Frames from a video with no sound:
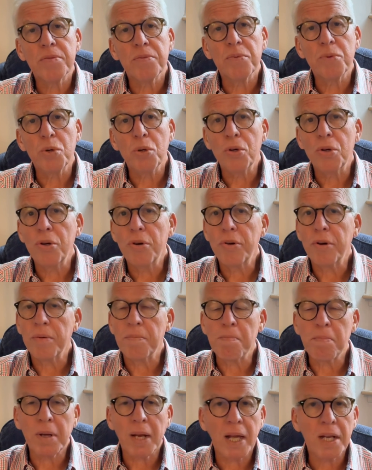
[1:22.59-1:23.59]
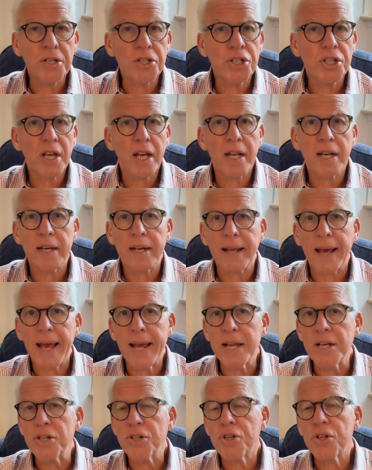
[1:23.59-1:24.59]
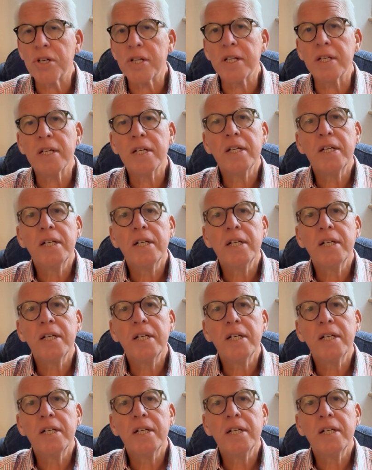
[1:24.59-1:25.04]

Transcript: war and bloodshed and hatred